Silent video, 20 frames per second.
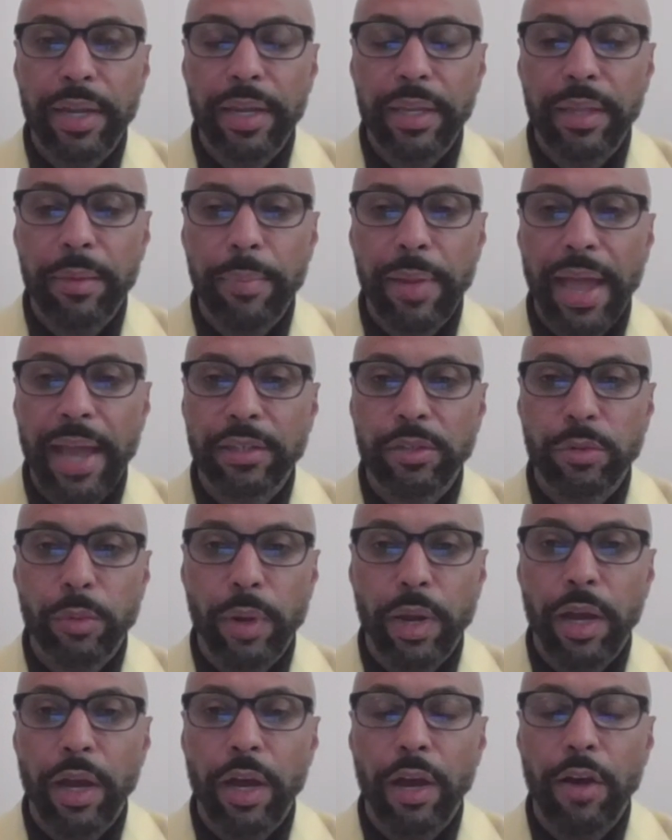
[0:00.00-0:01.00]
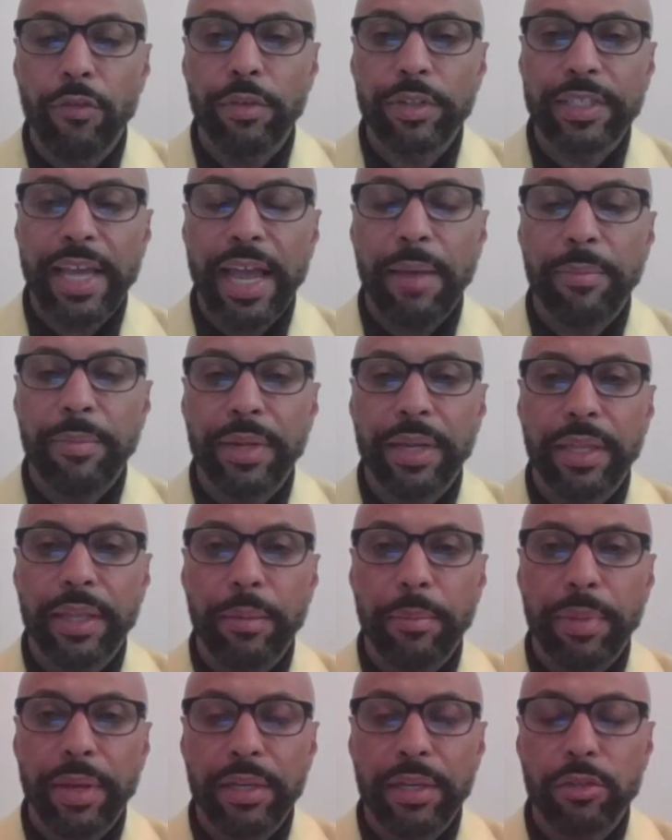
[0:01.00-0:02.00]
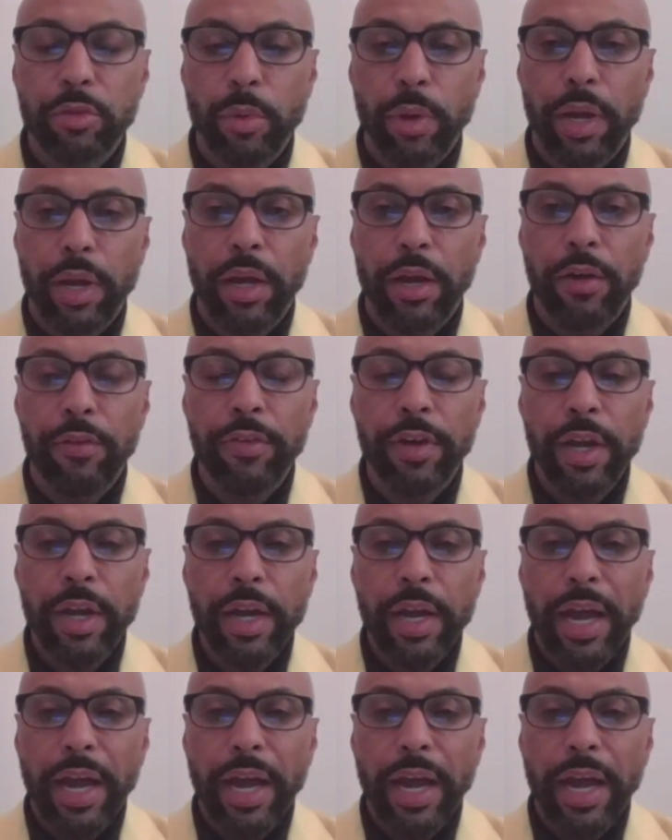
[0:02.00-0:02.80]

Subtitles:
in the Pac-12, what's happening in the Big 12.